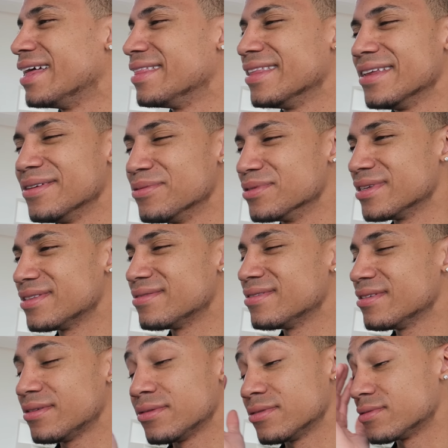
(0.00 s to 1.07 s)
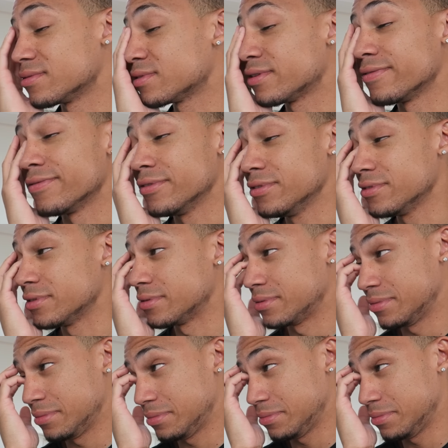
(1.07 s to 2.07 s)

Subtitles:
And then it was confusing.